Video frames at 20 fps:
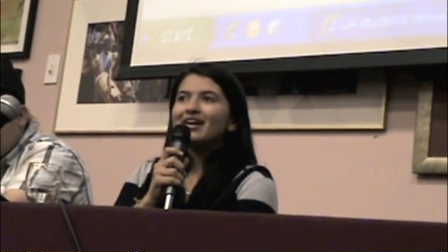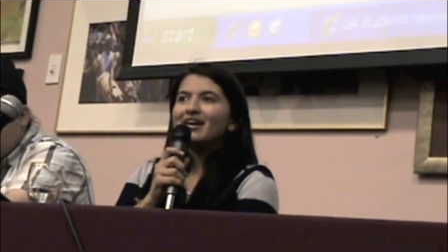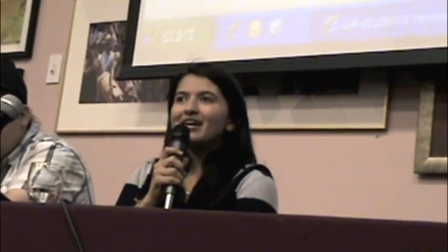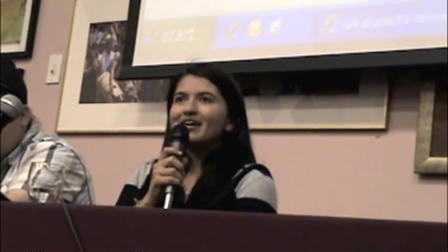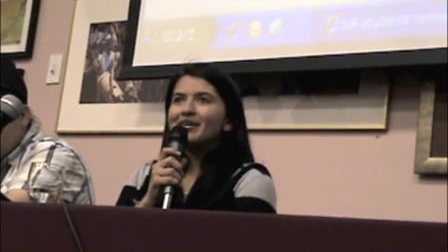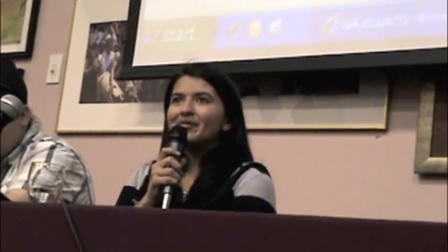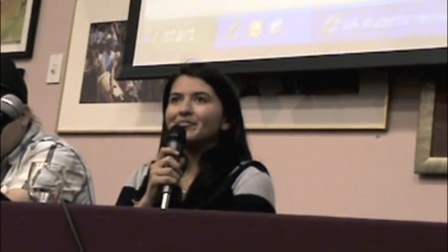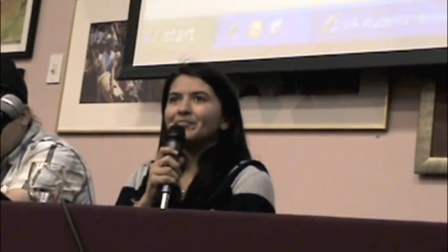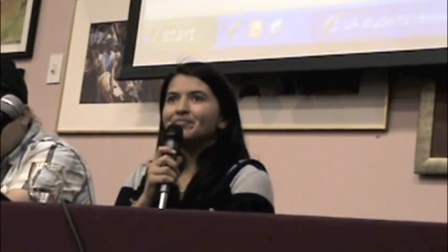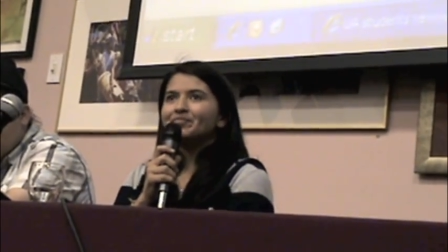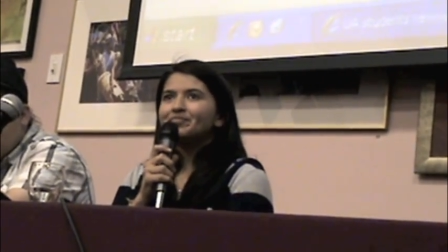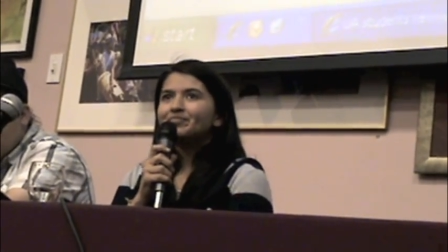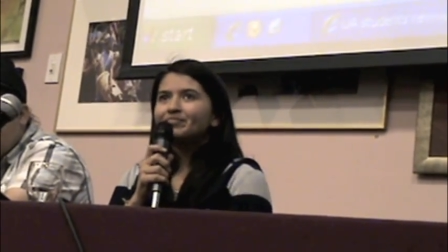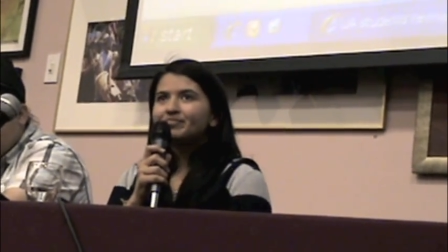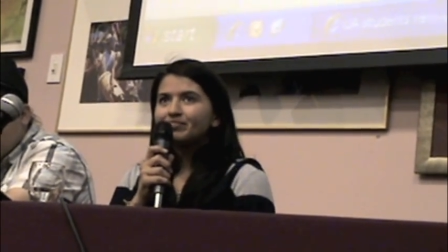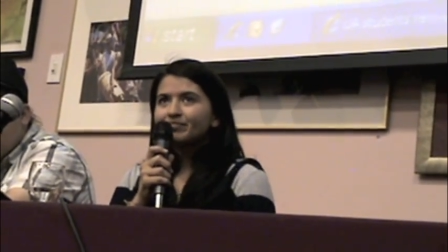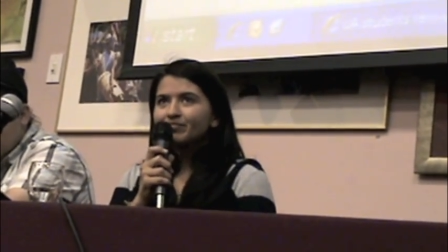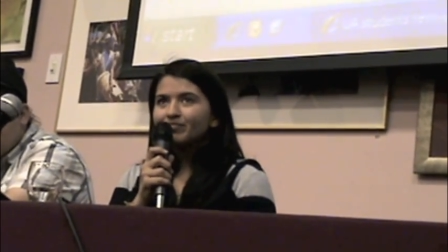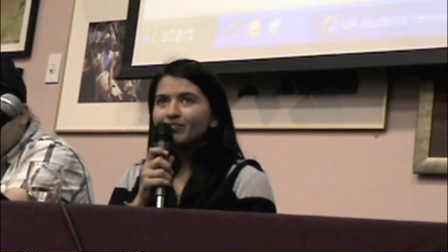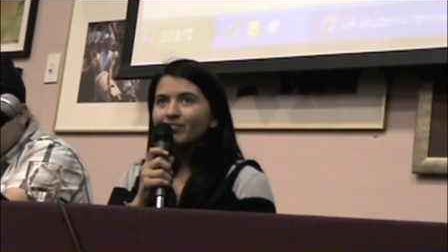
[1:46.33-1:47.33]
Um,
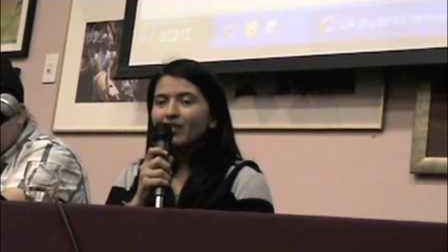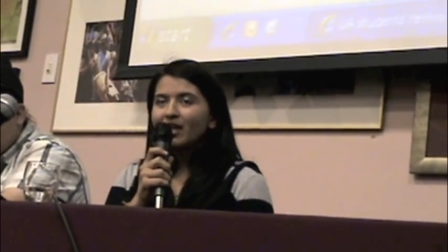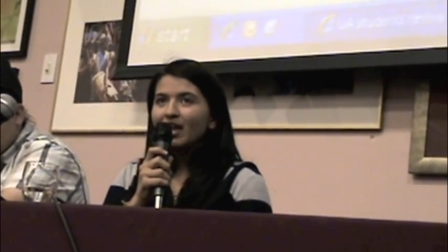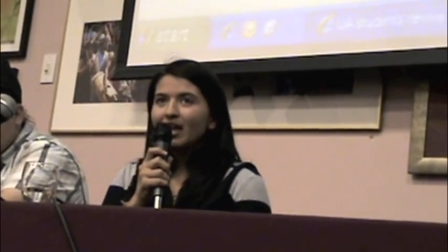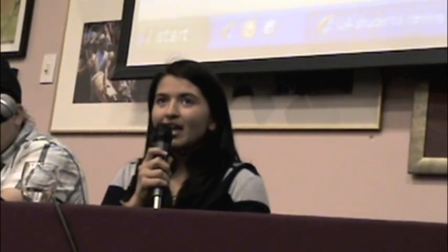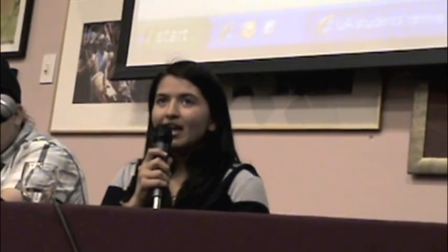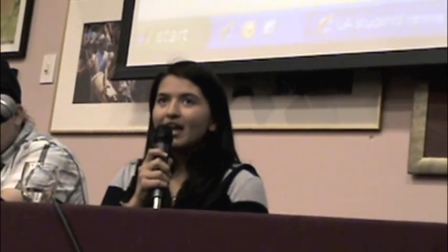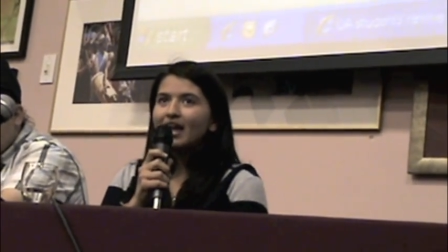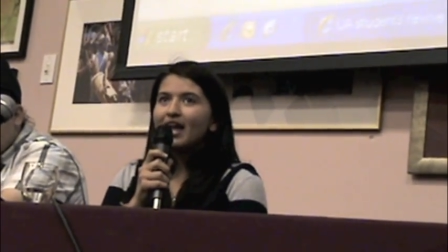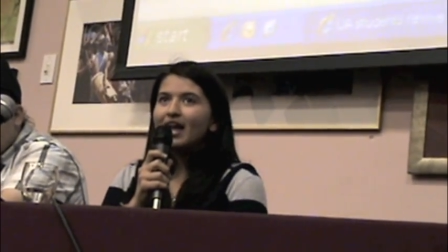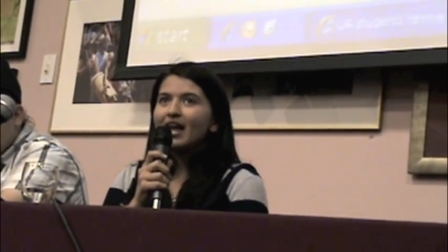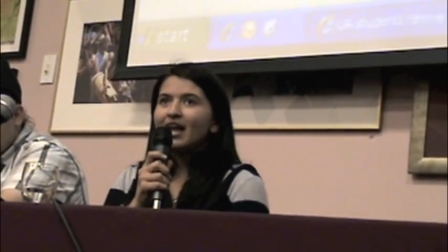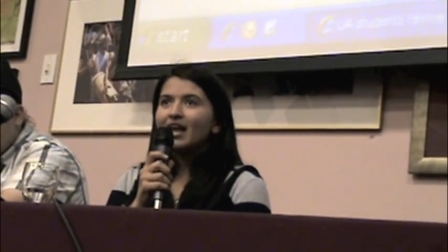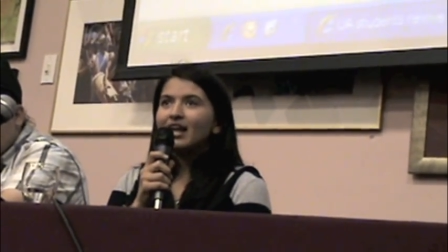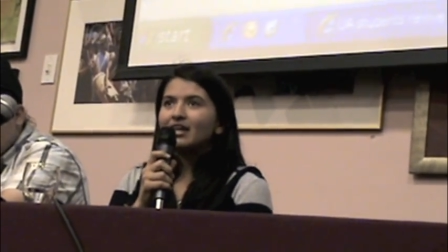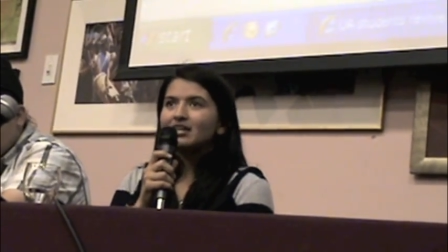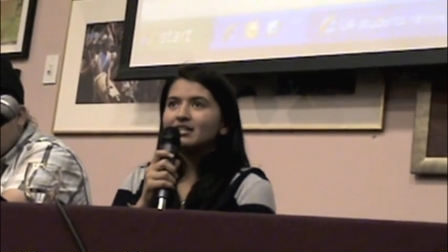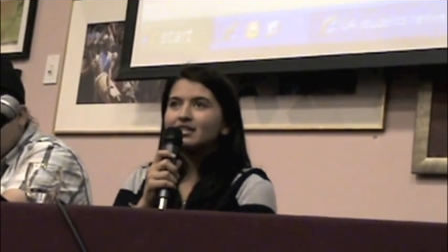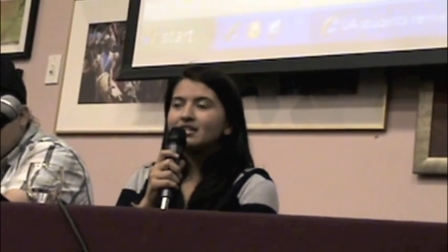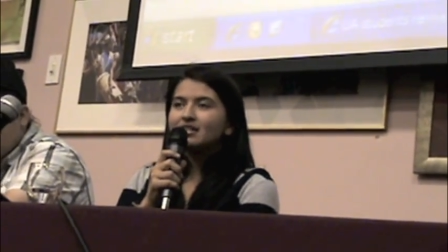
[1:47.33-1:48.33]

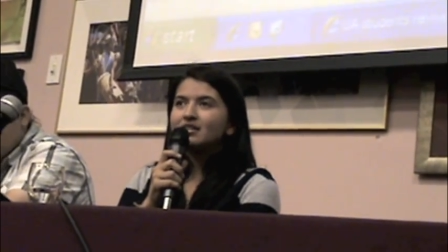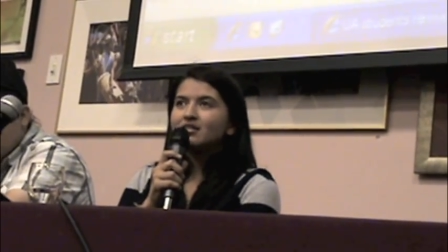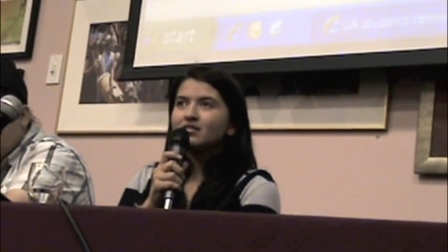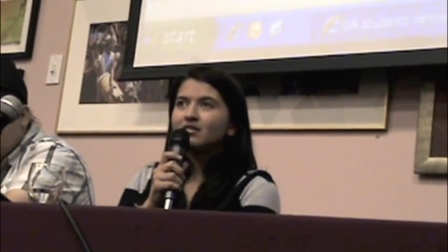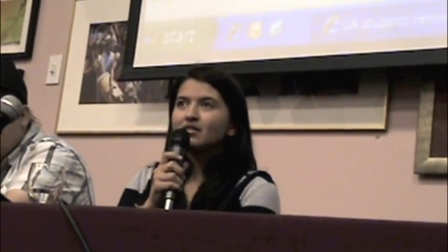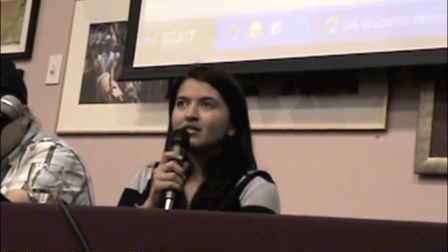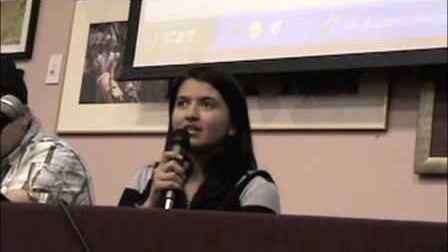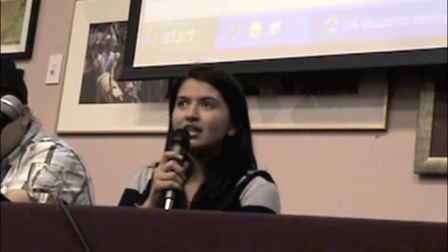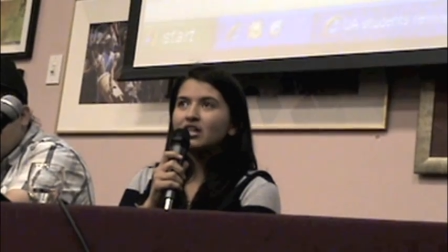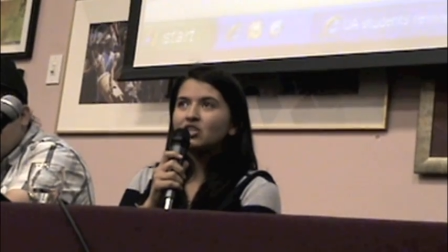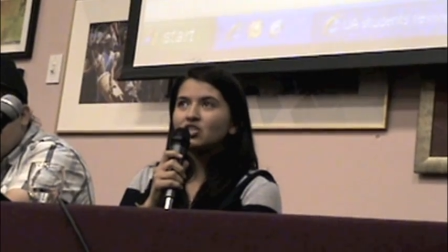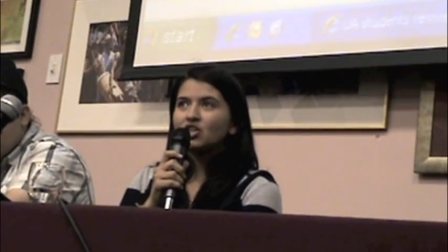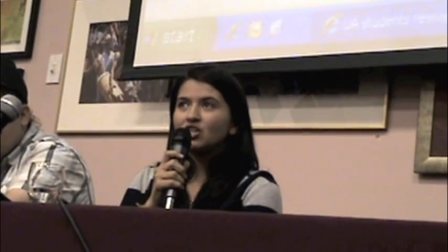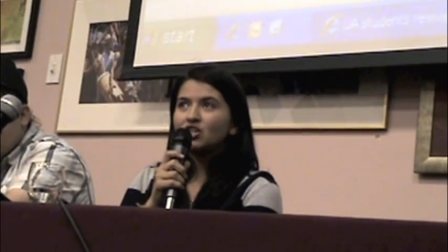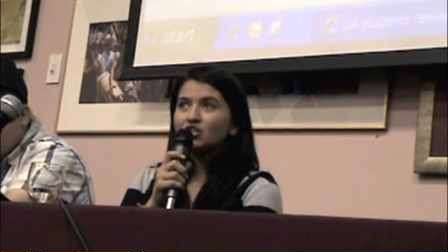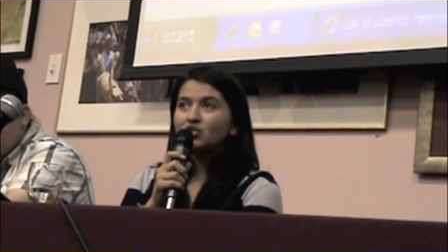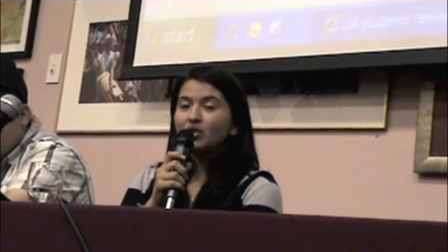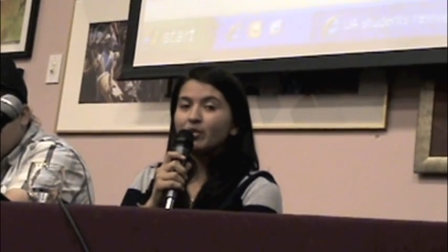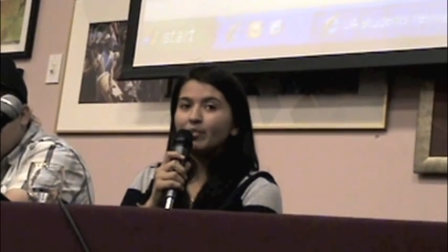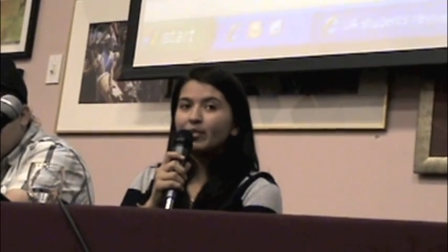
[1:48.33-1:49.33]
and they
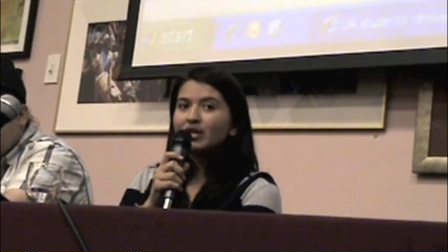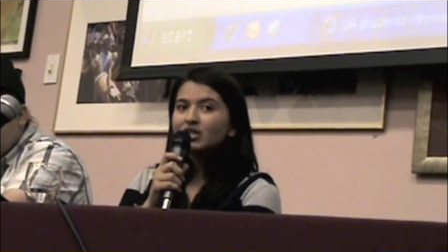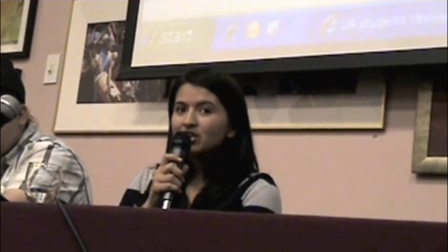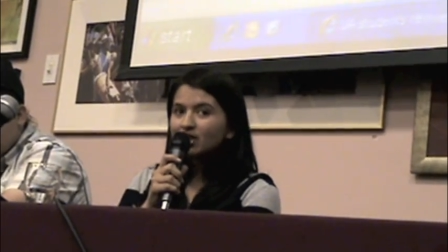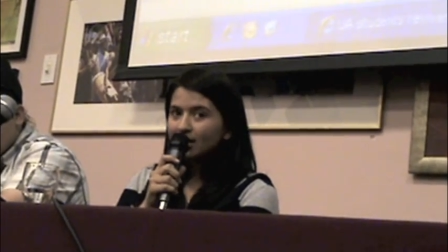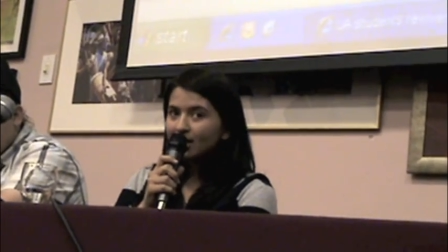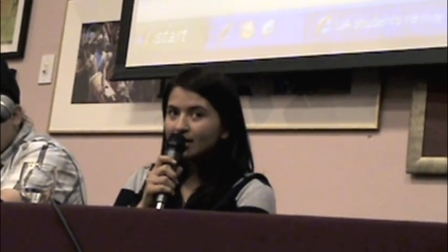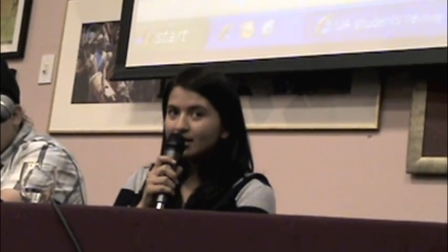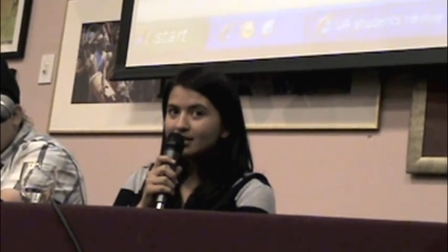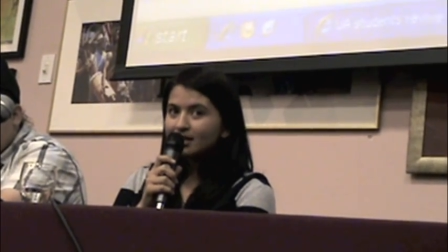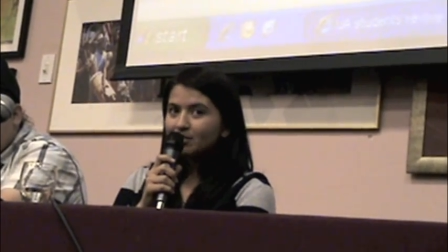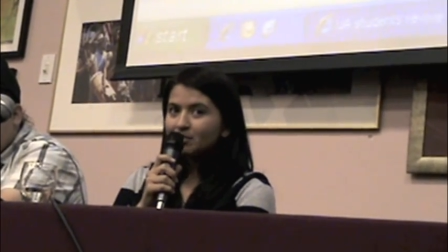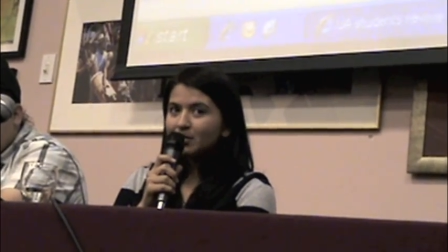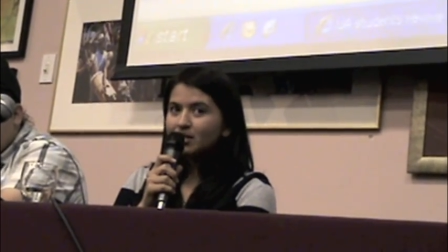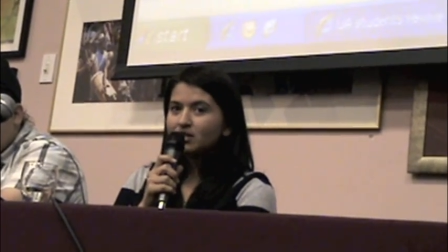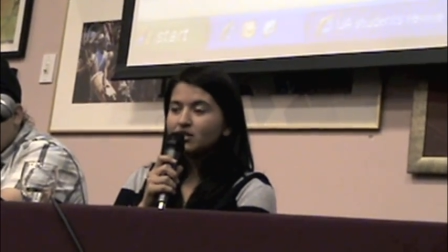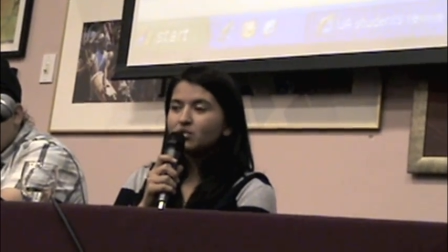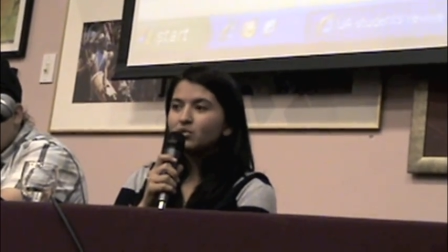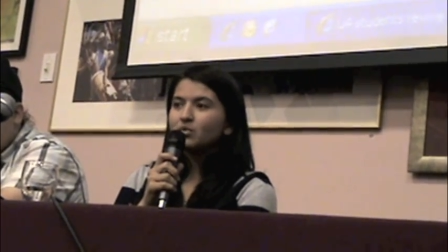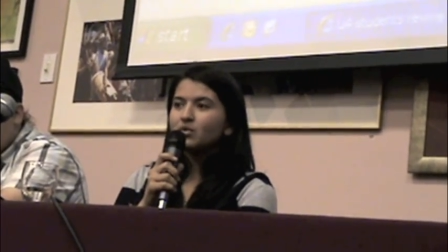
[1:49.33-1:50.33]
started doing budget cuts at
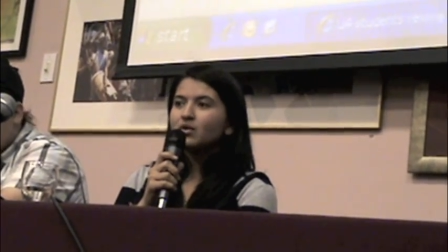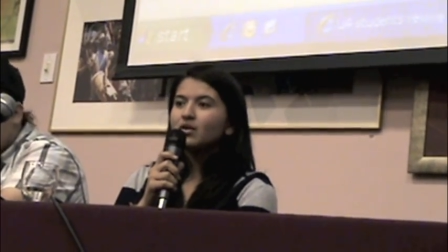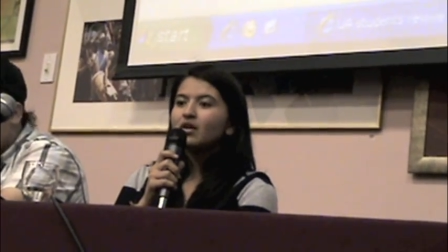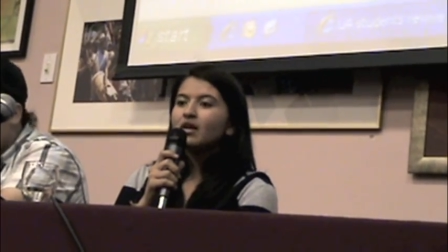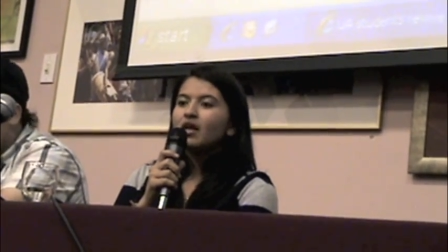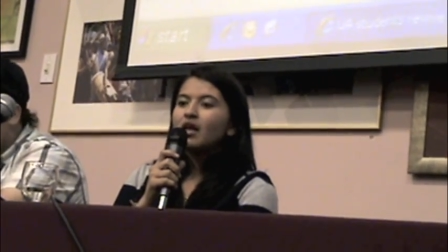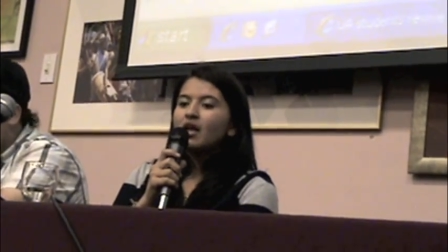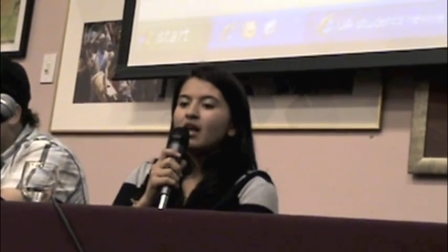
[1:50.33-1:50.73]
my school,